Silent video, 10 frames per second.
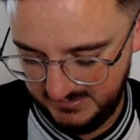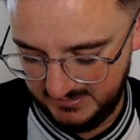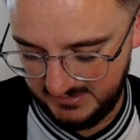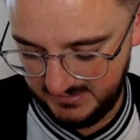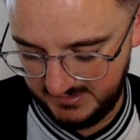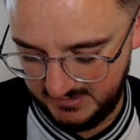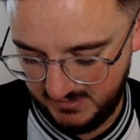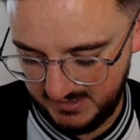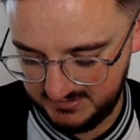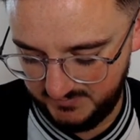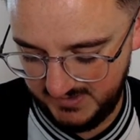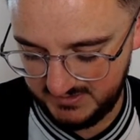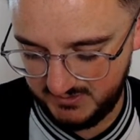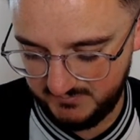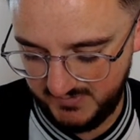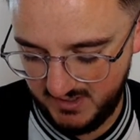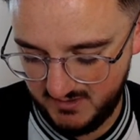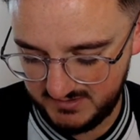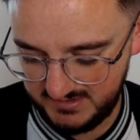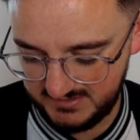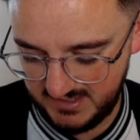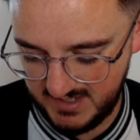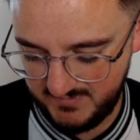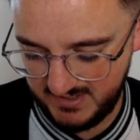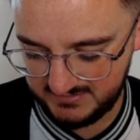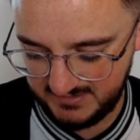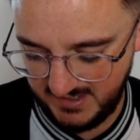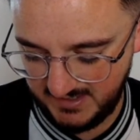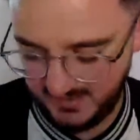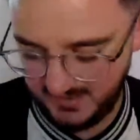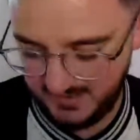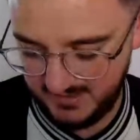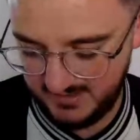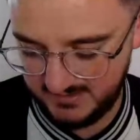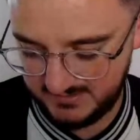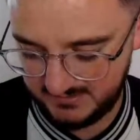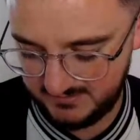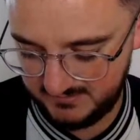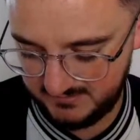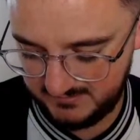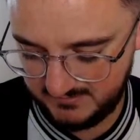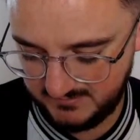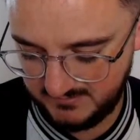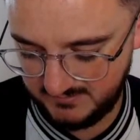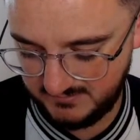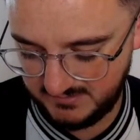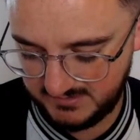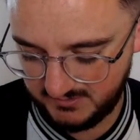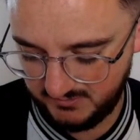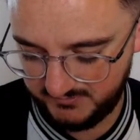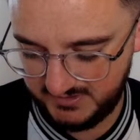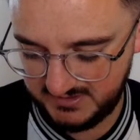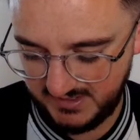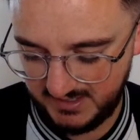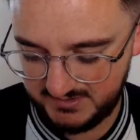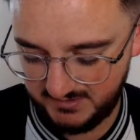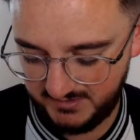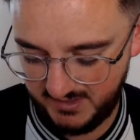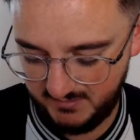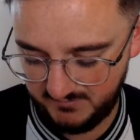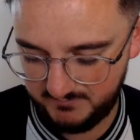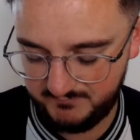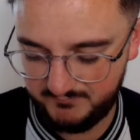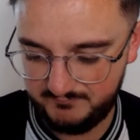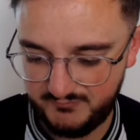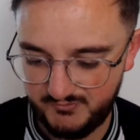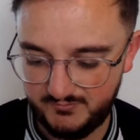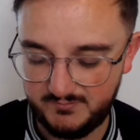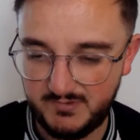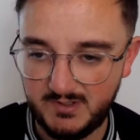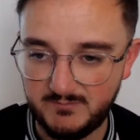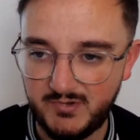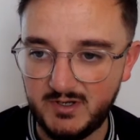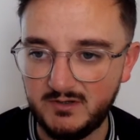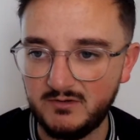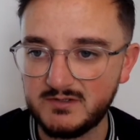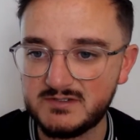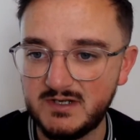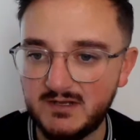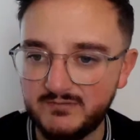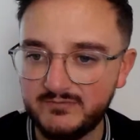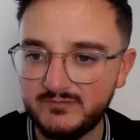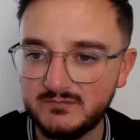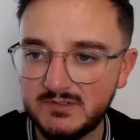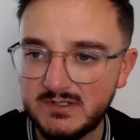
Newcastle players couldn't be arsed. Here's IBS 1998. It's the Northeast Connection thing with Burn and Longstaff.